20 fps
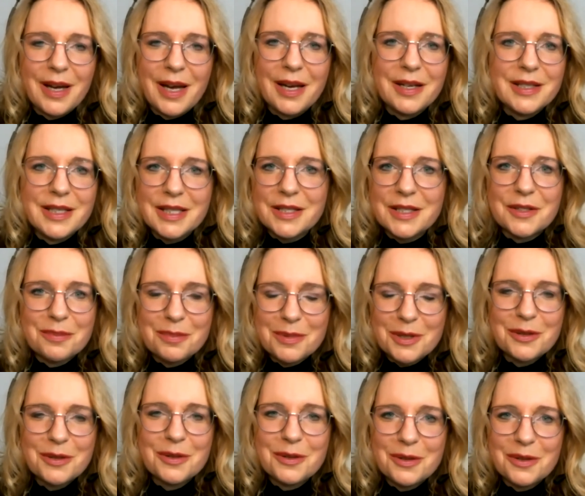idea
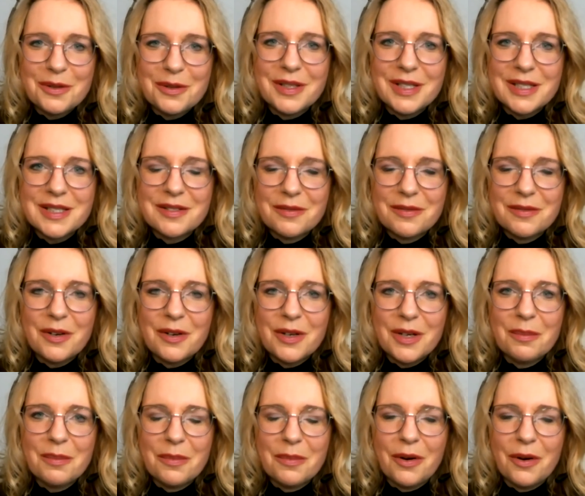to this
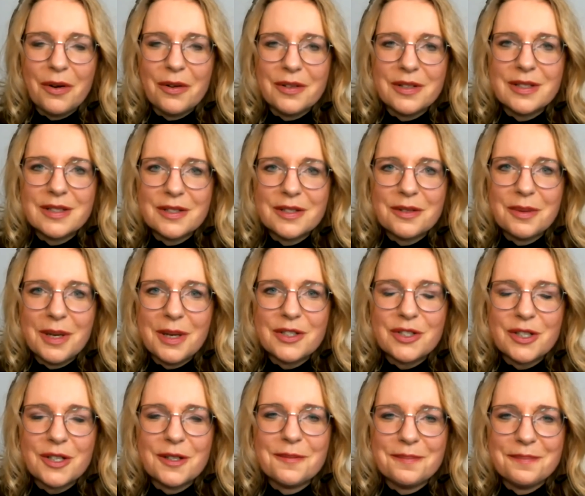very important
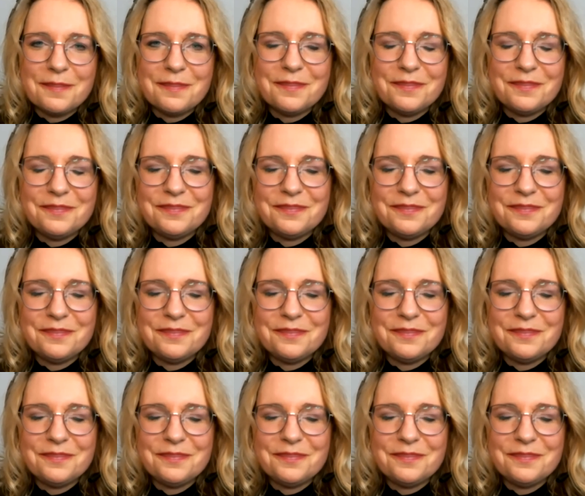question.